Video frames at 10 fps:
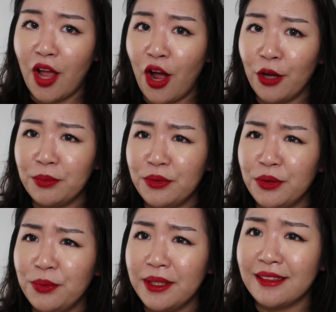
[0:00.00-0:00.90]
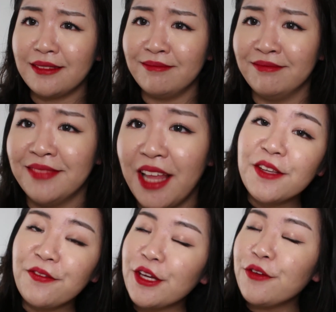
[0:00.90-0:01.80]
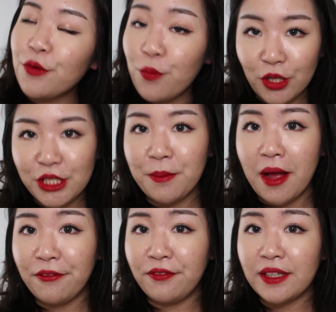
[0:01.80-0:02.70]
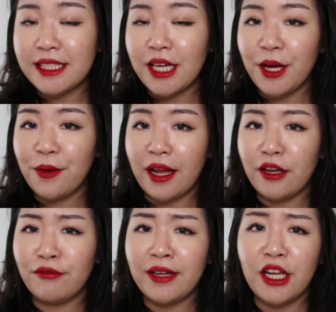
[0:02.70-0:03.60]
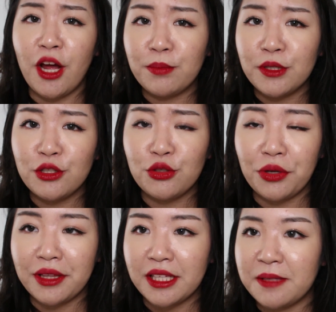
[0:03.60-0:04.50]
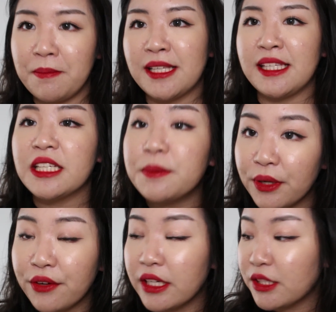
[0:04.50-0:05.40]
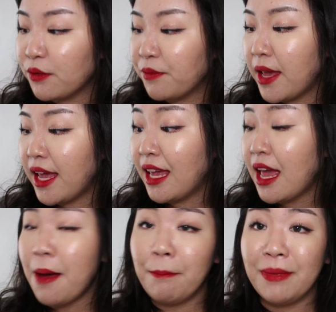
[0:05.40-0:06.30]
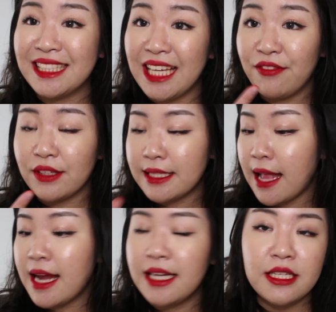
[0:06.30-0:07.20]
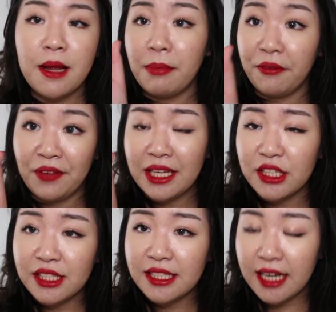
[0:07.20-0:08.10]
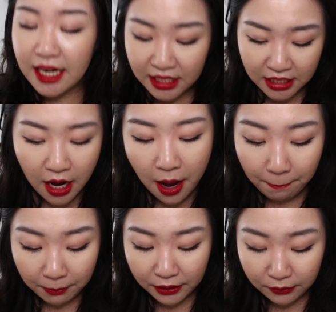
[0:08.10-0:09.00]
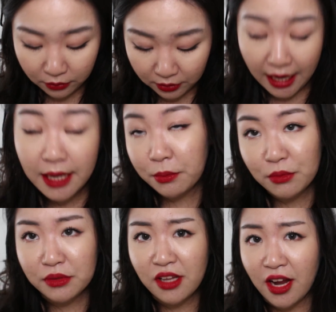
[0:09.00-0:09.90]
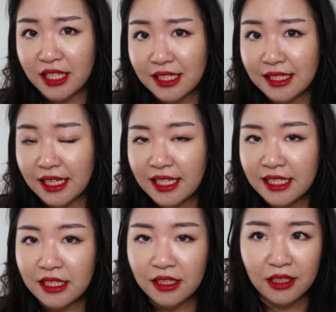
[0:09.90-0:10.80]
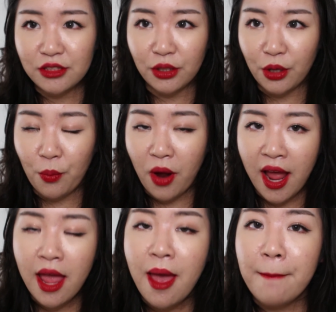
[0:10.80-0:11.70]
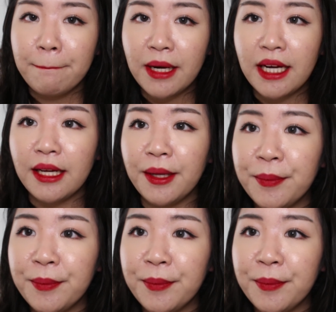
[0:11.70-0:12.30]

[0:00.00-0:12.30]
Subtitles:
I hope you win. So thank you for watching my video and I really hope you enjoyed this messy experience with me. My teeth are stained, my fingers stained, my table's kind of stained, don't know why, but